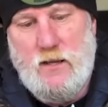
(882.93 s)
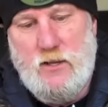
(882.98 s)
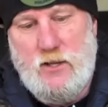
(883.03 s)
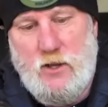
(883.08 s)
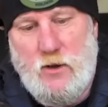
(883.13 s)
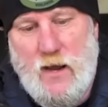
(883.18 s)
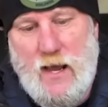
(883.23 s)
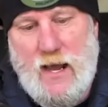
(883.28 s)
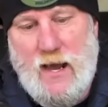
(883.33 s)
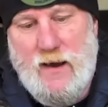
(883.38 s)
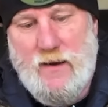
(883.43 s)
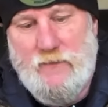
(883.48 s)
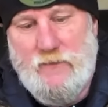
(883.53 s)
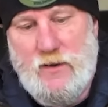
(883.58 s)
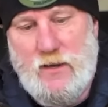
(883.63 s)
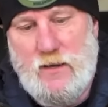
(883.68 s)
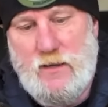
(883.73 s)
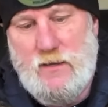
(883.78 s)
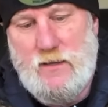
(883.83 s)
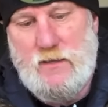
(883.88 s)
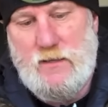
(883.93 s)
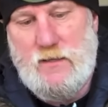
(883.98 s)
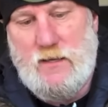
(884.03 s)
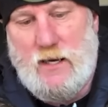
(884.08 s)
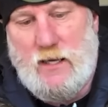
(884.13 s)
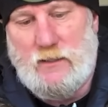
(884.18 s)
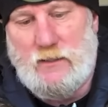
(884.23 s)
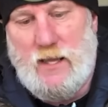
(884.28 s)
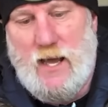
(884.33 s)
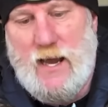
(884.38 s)
You have
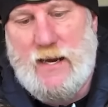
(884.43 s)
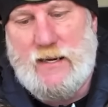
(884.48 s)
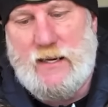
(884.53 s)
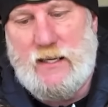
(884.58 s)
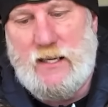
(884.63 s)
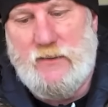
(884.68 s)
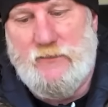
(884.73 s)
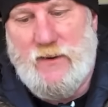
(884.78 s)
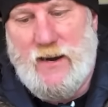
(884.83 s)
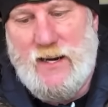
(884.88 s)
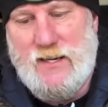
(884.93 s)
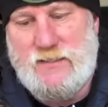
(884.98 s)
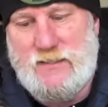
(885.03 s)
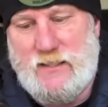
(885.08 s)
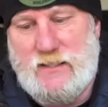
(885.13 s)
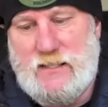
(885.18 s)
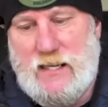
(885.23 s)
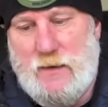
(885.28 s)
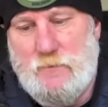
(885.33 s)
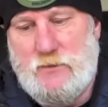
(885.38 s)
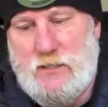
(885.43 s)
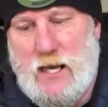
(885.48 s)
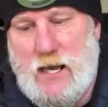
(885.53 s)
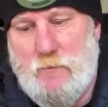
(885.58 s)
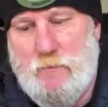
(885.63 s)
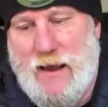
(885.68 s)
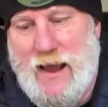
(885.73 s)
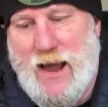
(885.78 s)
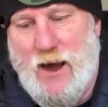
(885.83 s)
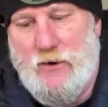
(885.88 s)
a locking device that comes
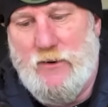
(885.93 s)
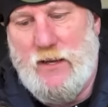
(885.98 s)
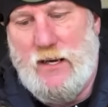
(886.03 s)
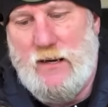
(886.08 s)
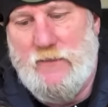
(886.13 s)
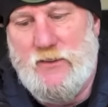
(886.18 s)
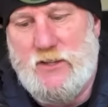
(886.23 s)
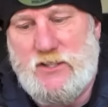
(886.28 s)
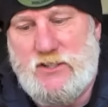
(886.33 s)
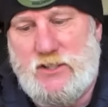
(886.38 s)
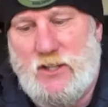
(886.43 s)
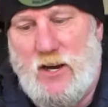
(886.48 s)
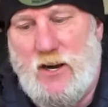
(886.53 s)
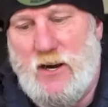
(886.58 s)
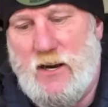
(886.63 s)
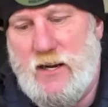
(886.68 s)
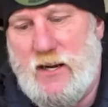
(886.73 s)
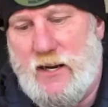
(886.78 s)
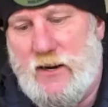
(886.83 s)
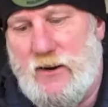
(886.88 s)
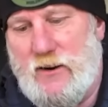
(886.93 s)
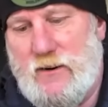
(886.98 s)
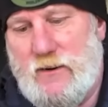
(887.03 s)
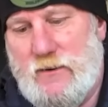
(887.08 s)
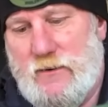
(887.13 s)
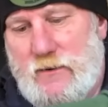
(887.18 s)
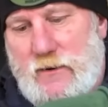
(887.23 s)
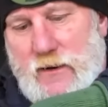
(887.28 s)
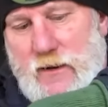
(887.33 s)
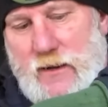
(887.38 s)
up out of the saw here,
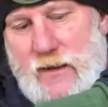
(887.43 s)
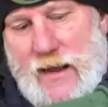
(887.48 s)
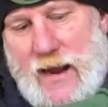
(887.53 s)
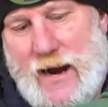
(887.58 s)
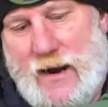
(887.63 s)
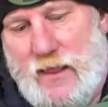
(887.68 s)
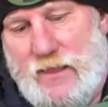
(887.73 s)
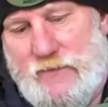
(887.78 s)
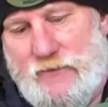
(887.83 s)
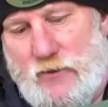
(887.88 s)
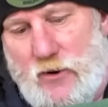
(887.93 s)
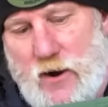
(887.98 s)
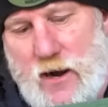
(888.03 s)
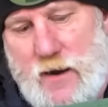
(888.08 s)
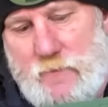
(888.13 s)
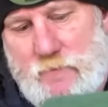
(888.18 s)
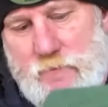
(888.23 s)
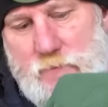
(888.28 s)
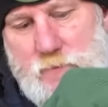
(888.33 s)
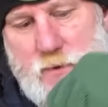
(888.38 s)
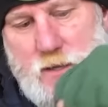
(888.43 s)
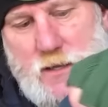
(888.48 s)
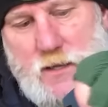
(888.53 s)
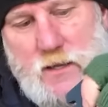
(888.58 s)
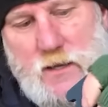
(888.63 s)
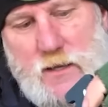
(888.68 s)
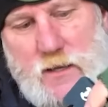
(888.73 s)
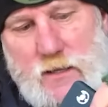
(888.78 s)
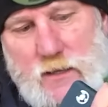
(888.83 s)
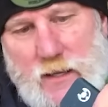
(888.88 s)
out of the frame,
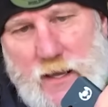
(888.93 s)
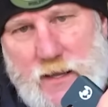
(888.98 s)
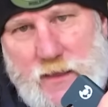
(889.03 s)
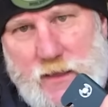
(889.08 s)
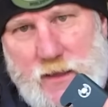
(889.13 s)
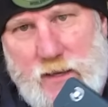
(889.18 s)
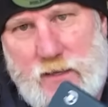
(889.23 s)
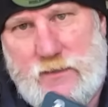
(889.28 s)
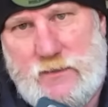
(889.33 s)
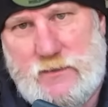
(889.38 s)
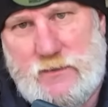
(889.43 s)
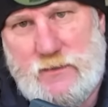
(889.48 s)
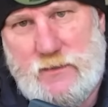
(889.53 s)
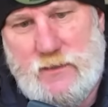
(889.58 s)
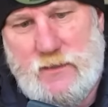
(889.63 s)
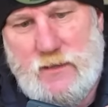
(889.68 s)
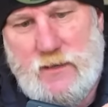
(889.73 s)
like this.